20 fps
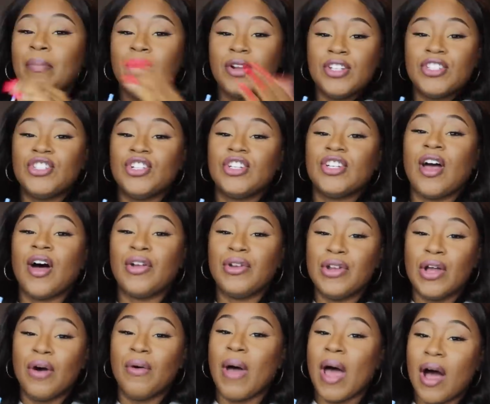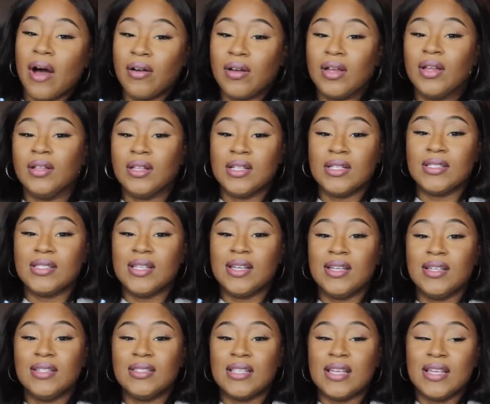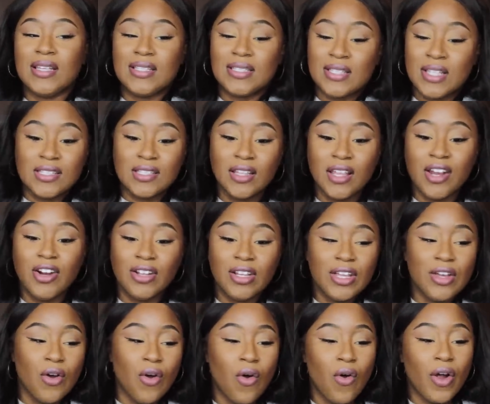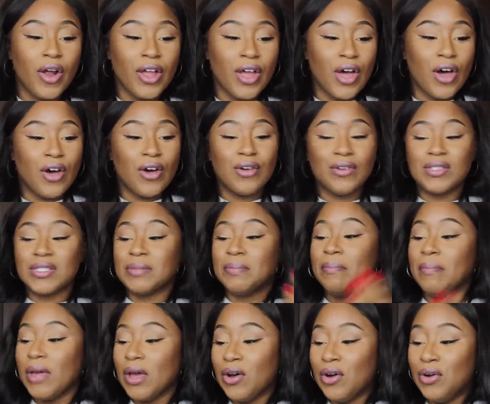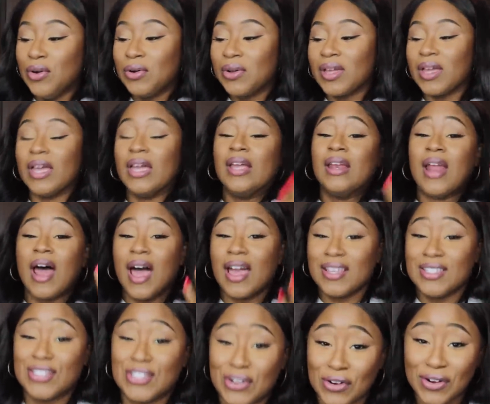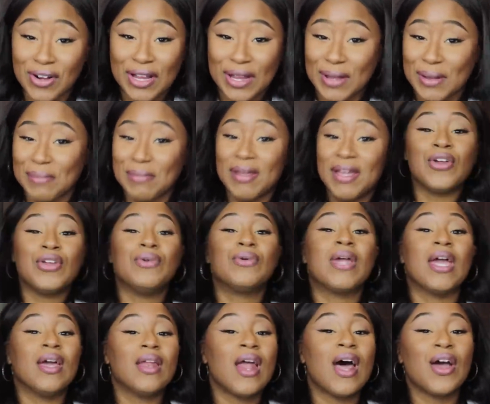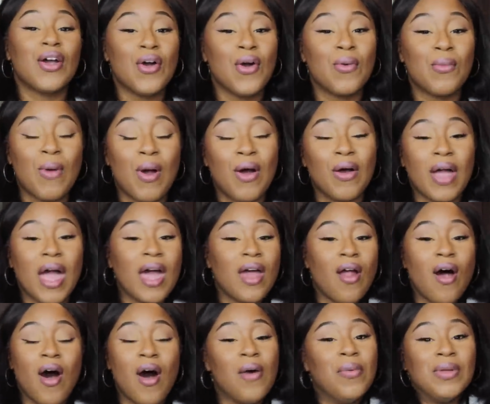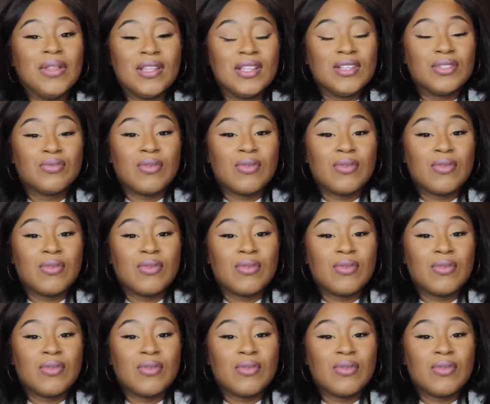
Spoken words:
pretty sure y'all know how good this is. It's literally Oreos, milk, and ice cream. You cannot go wrong at all with this